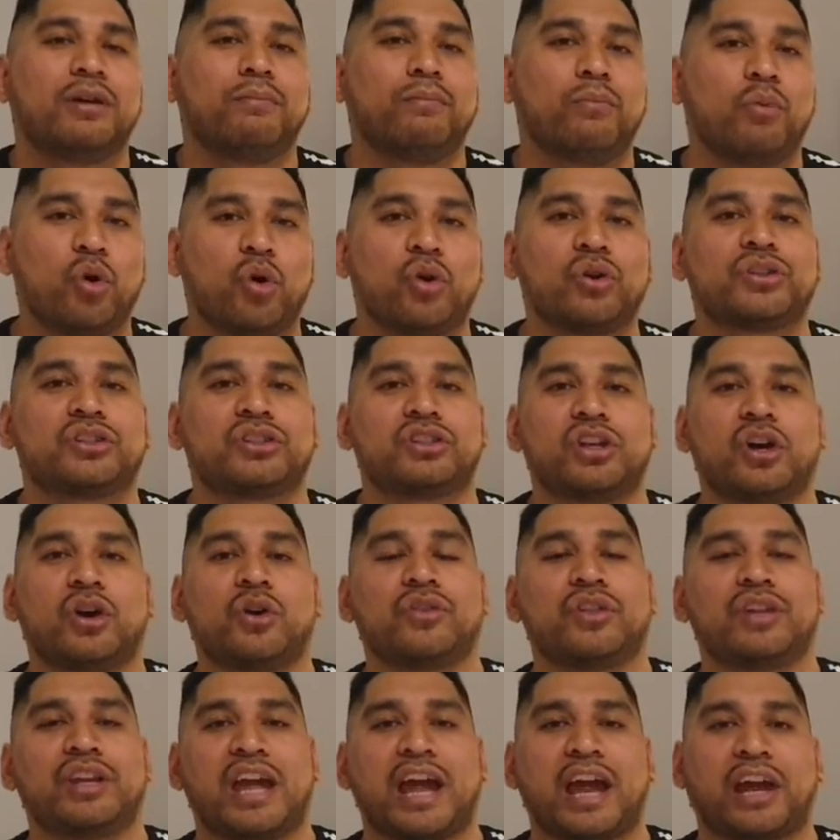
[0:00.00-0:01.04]
more
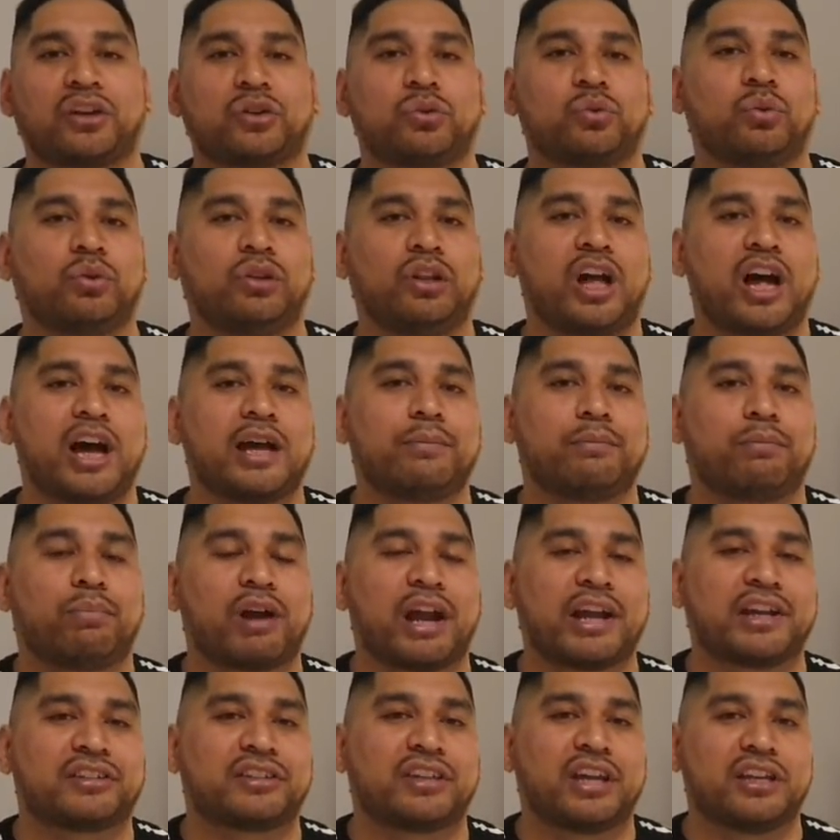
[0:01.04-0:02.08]
so than actual line
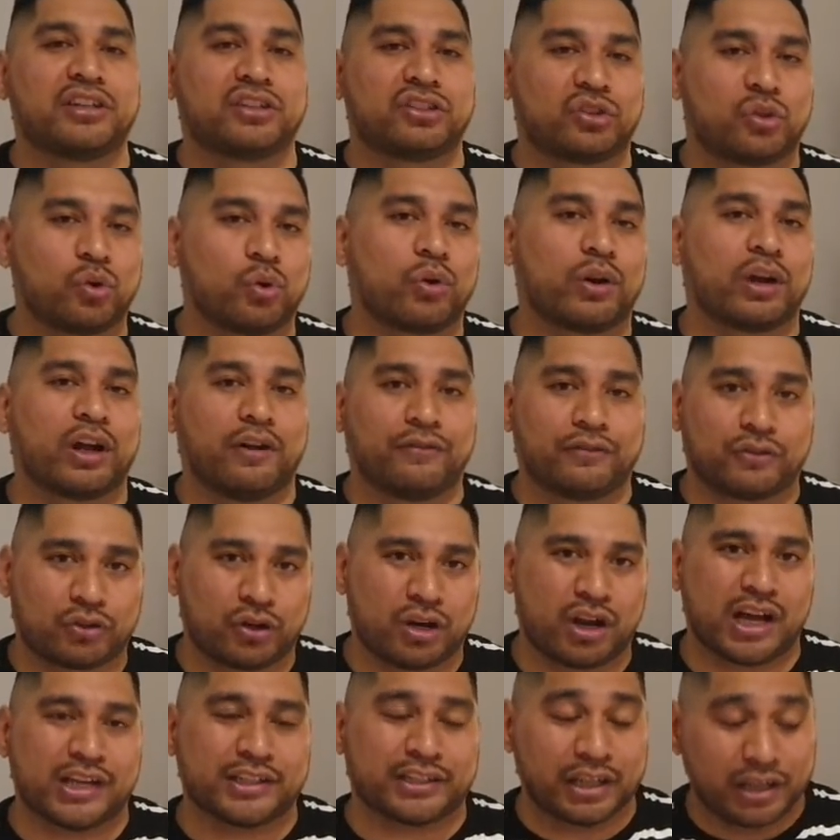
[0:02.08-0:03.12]
breaks and scoring of
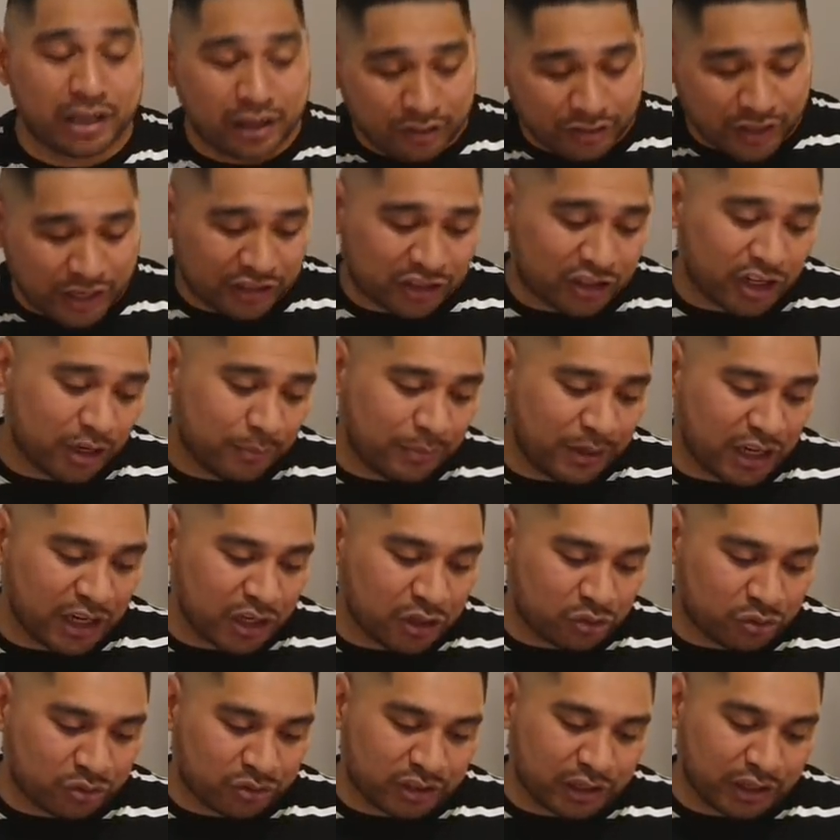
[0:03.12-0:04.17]
tries. That's going to be
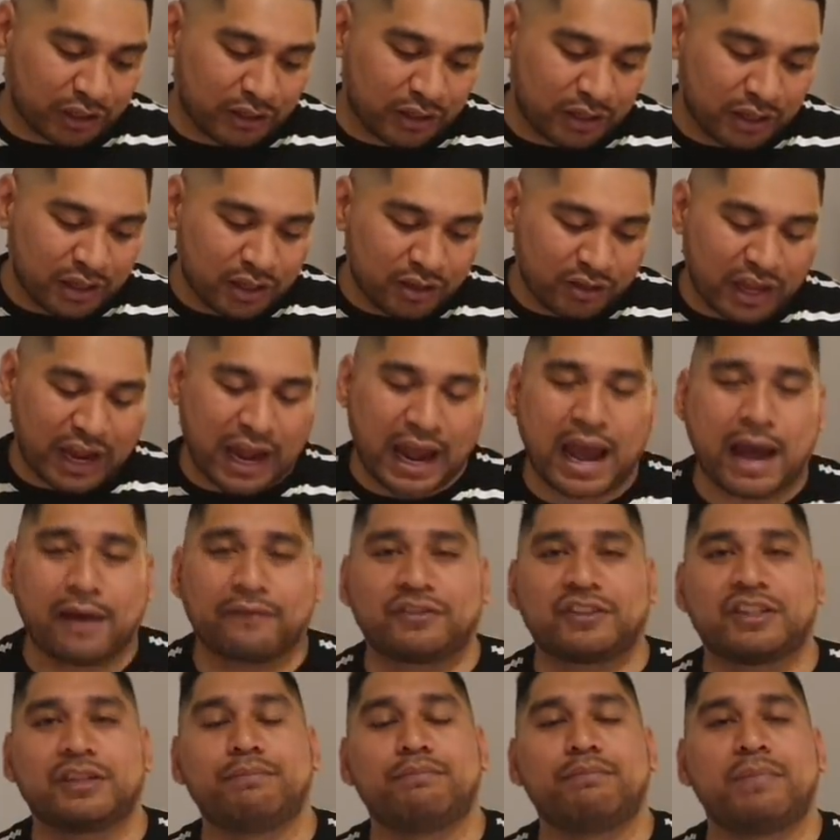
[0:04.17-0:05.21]
interesting. They
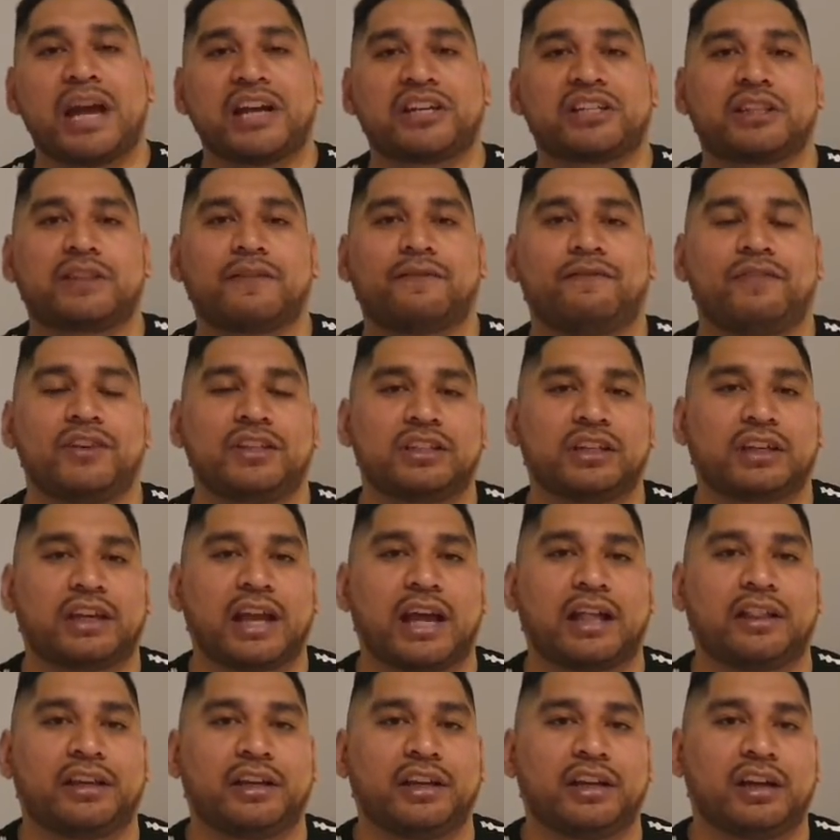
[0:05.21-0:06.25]
have to match the
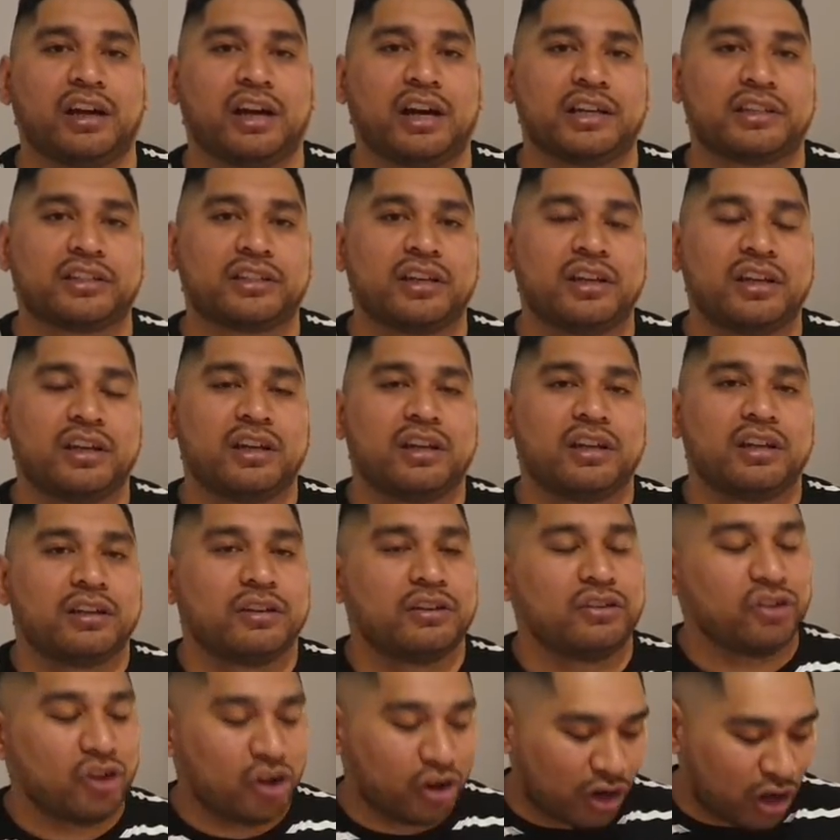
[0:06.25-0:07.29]
physicality, guys.
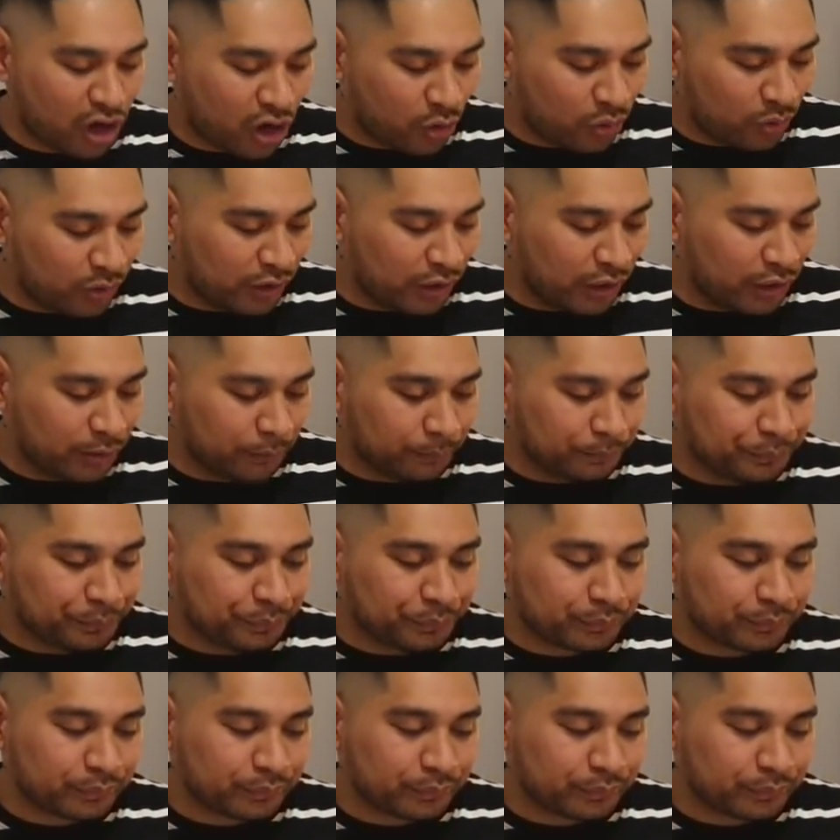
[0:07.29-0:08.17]
Not only